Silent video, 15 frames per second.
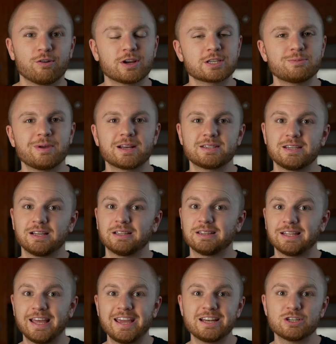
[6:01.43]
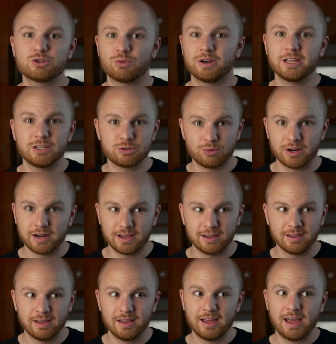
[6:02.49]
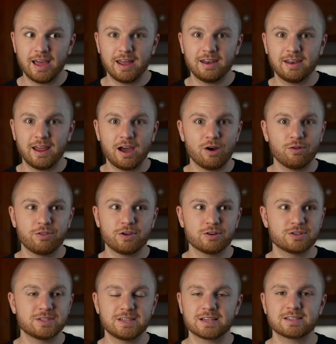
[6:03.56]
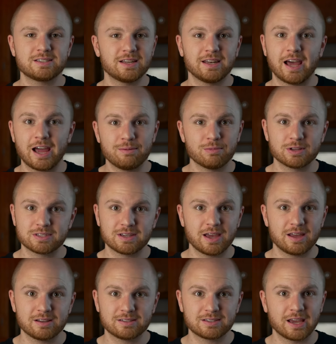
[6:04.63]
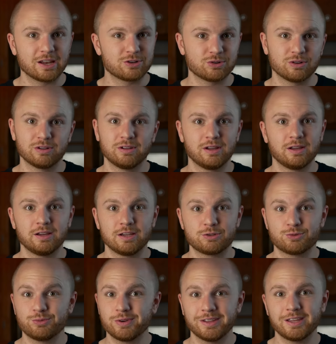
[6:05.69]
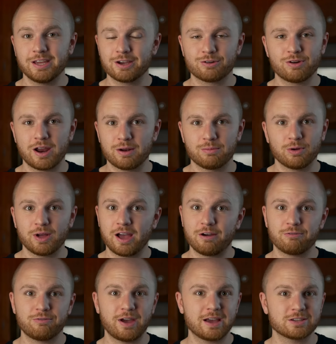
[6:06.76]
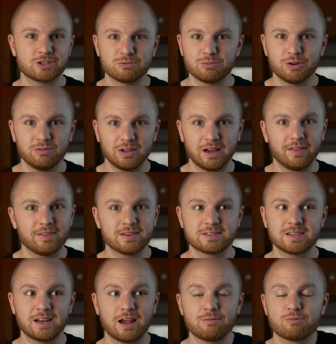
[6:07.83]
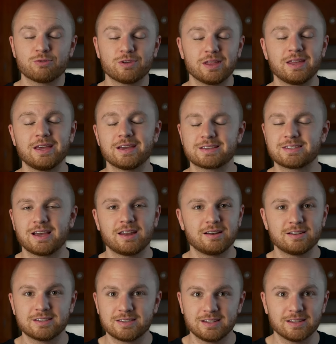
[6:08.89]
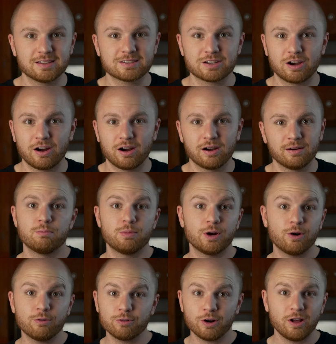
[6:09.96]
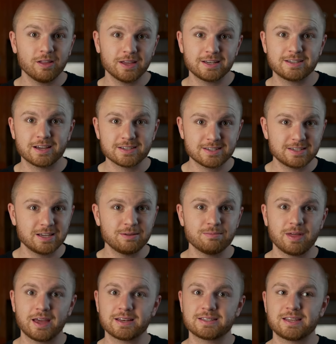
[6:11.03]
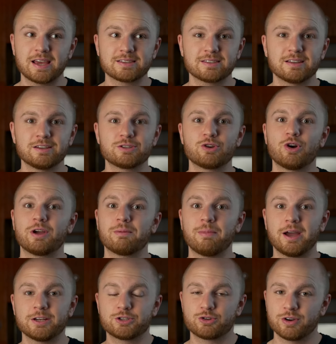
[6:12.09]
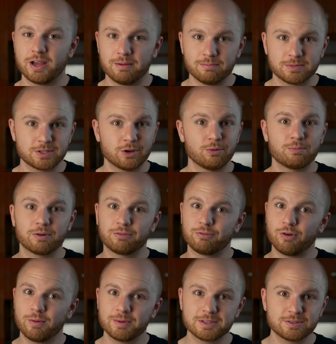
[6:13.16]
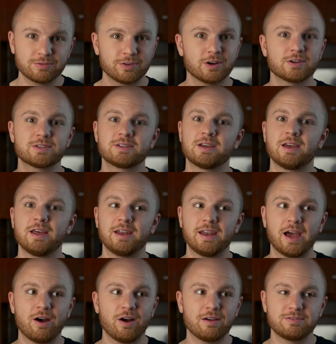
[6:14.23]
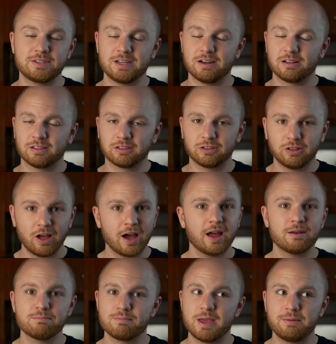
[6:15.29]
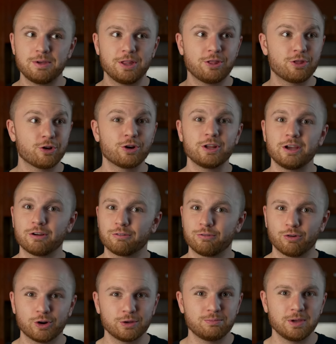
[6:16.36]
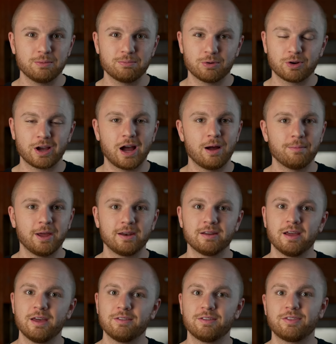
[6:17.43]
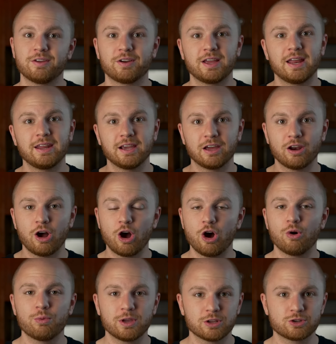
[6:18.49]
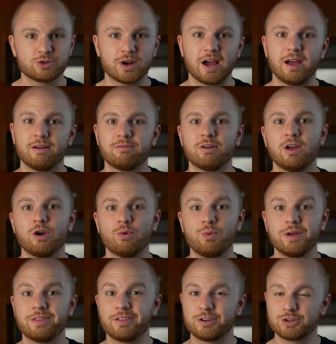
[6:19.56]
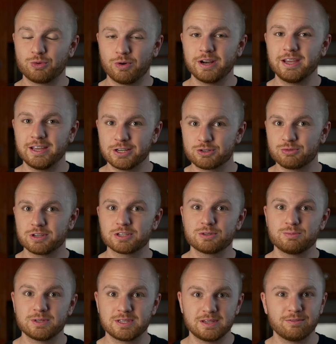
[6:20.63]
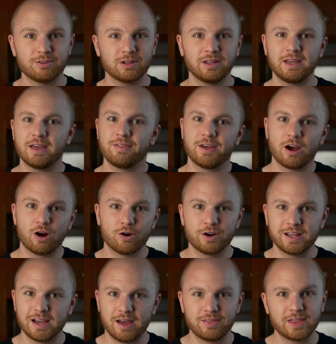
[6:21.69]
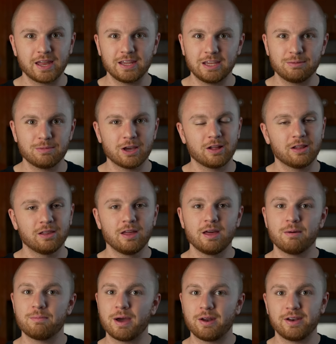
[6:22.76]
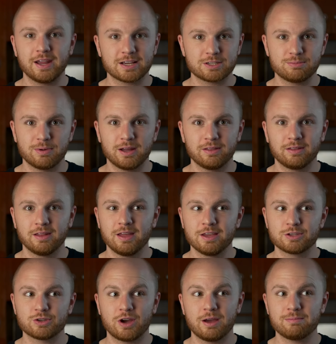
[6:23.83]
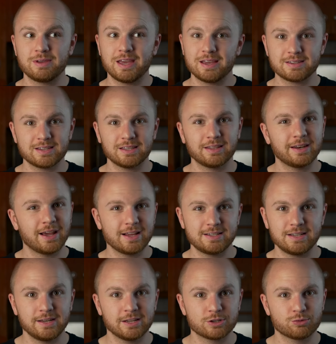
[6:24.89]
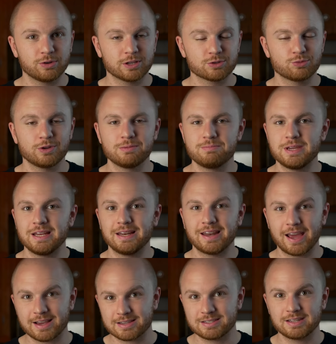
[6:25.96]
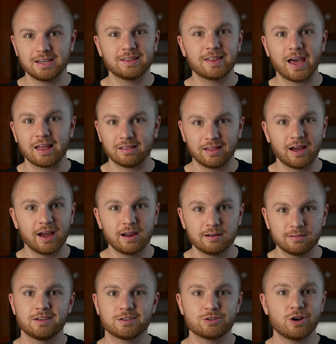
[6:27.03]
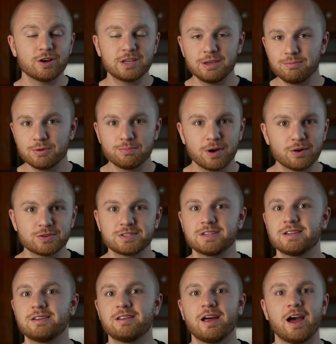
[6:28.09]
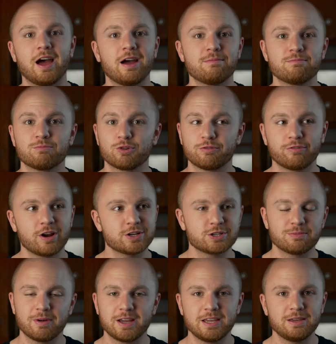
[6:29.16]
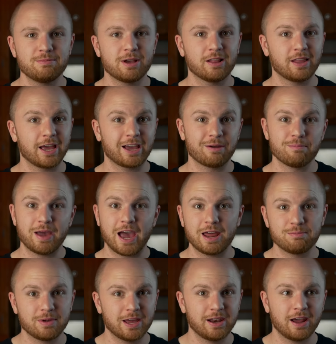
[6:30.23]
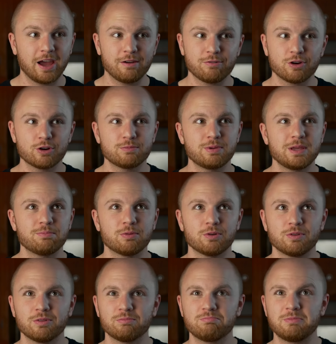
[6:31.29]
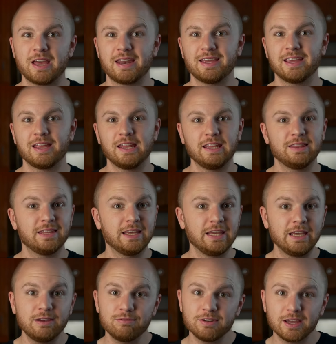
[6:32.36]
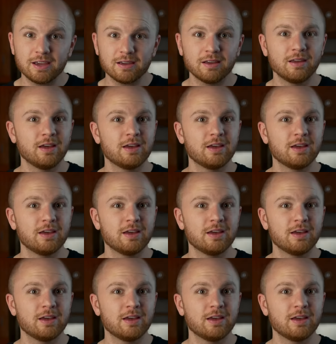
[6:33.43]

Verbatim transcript: were expecting late 2020, and now they're six to nine months ahead of schedule. It's really incredible how fast they're moving on this, and I'm really excited to see this car. But overall, it does seem like Tesla is going by trim. So performance first. Now I've seen a lot, maybe 30 or 40 people comment that they're getting an all-wheel drive with the 20-inch wheels specifically, and they already got that email about next month. So I'm guessing the 19-inch wheels would be next in that line. So I'll keep you posted. I'm refreshing my email like a madman. I've heard people getting it in the evening,